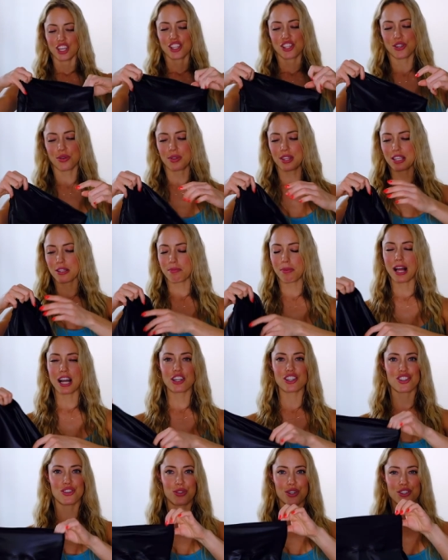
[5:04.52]
So these
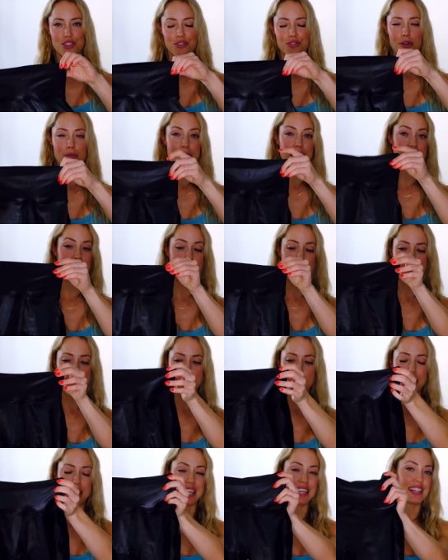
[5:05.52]
black shorts are from the
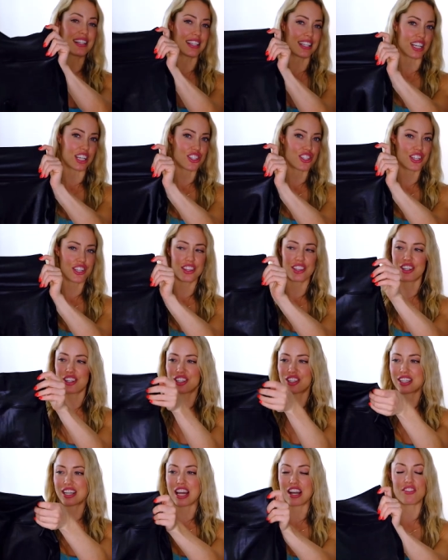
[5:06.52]
MP collection. They're
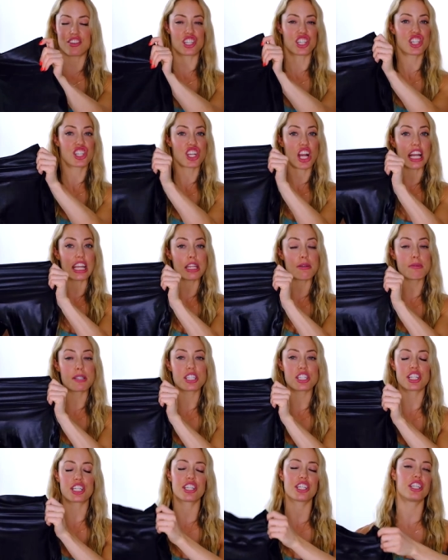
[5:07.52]
a, kind of a shiny
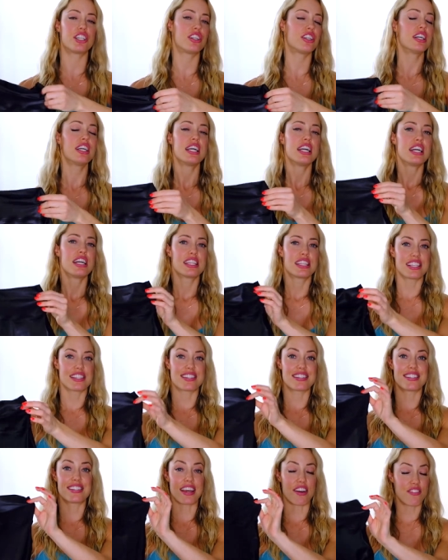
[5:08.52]
material.
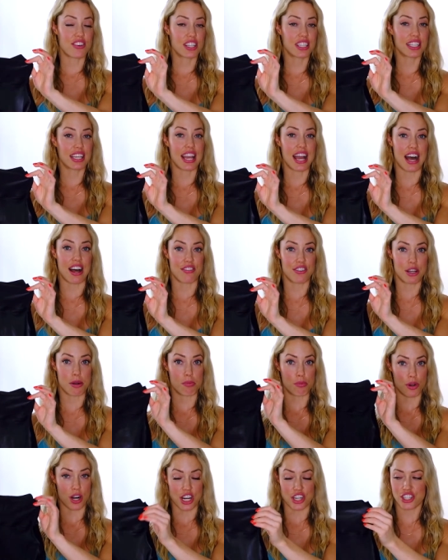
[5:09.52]
These definitely have
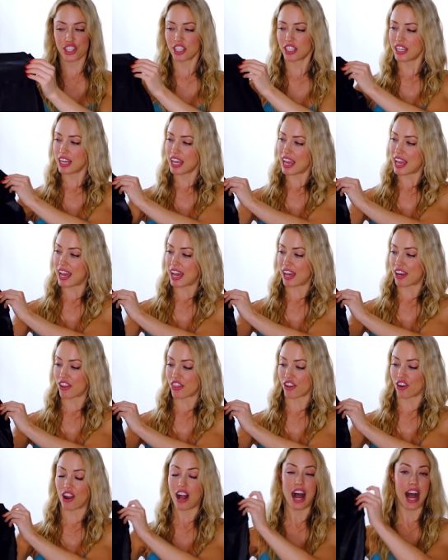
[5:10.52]
compression and
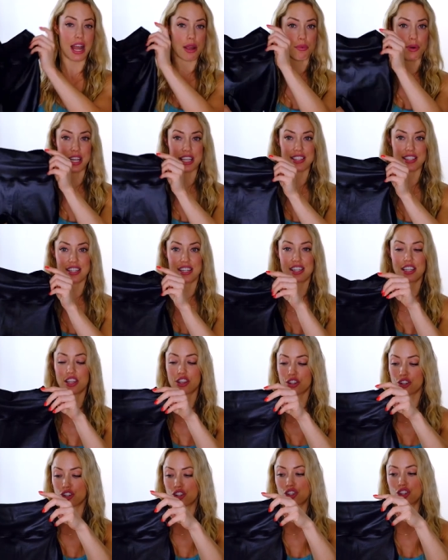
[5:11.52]
they're high-waisted.
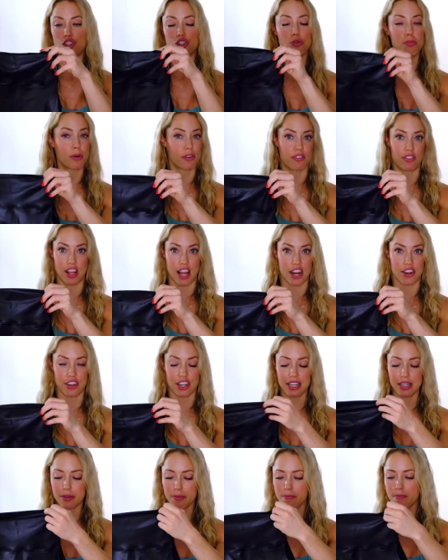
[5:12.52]
They're super
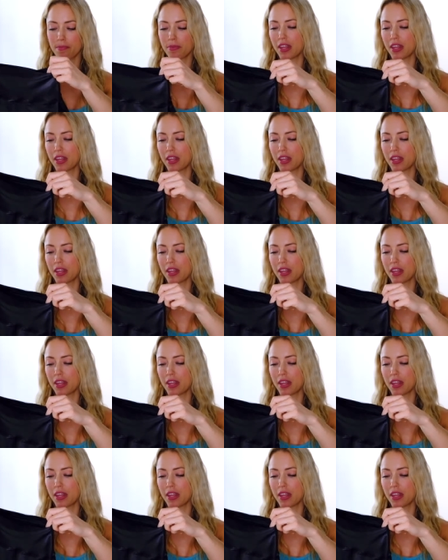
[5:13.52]
flattering.